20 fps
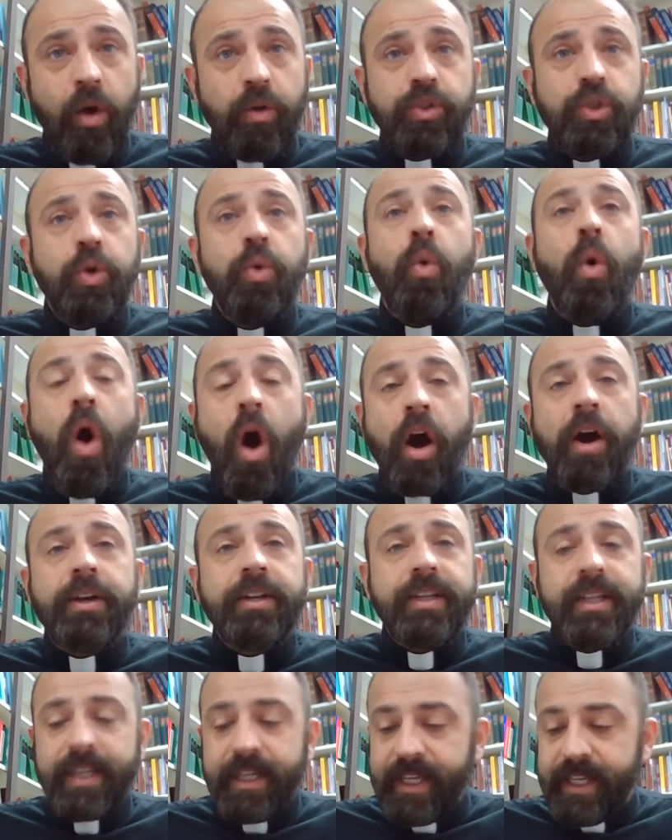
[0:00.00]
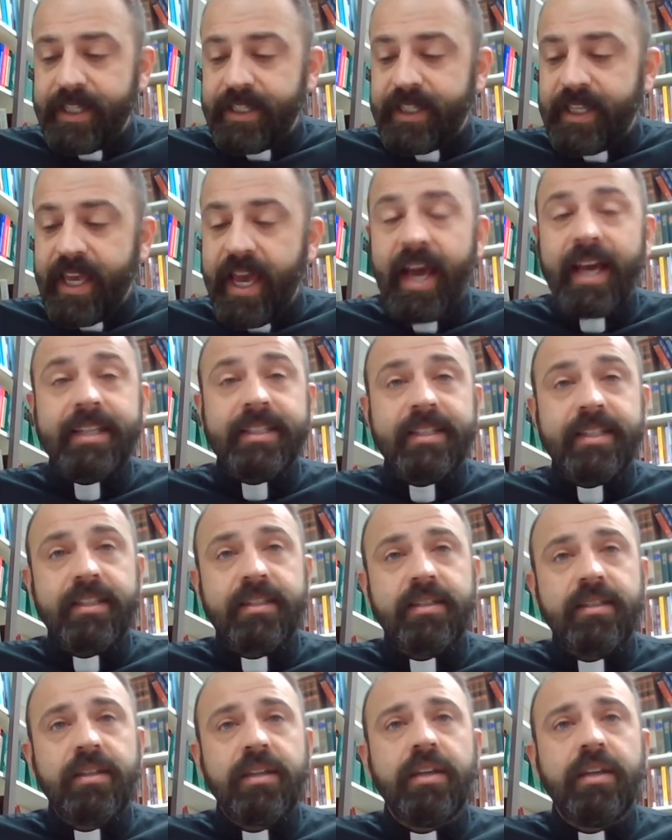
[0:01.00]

those who aren't his guests.